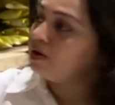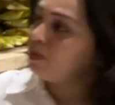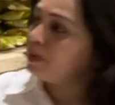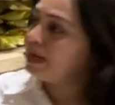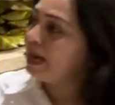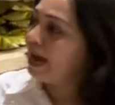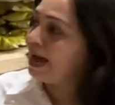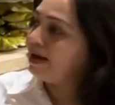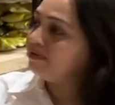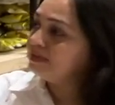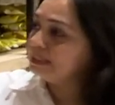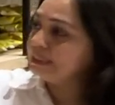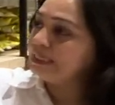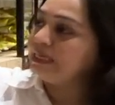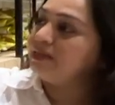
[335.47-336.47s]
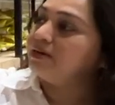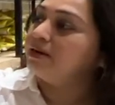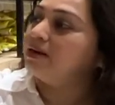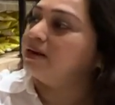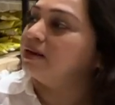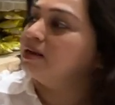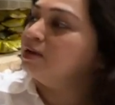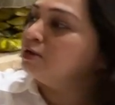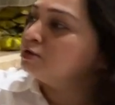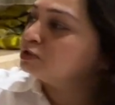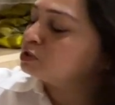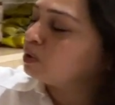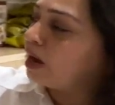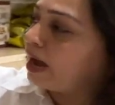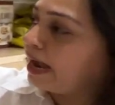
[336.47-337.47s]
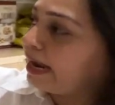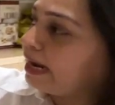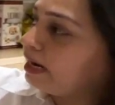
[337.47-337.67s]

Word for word: we have cereal. So I